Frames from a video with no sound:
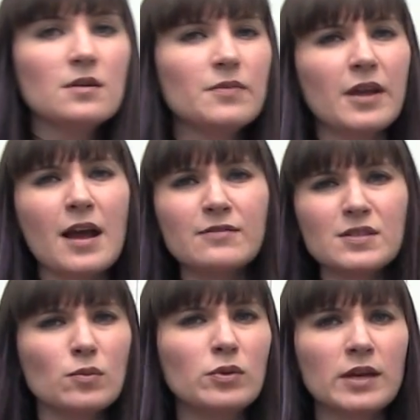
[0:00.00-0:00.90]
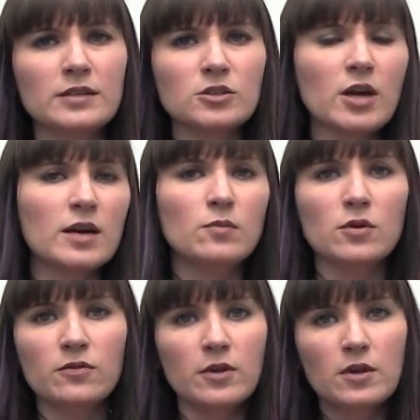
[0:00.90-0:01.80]
They have some plan to try to
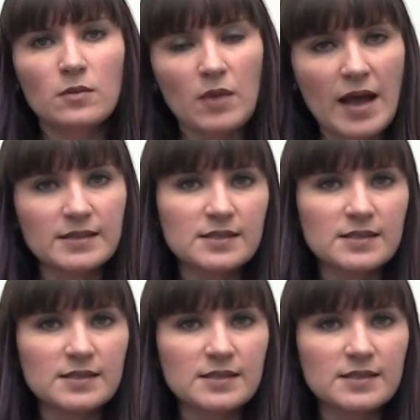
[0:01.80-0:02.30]
move, add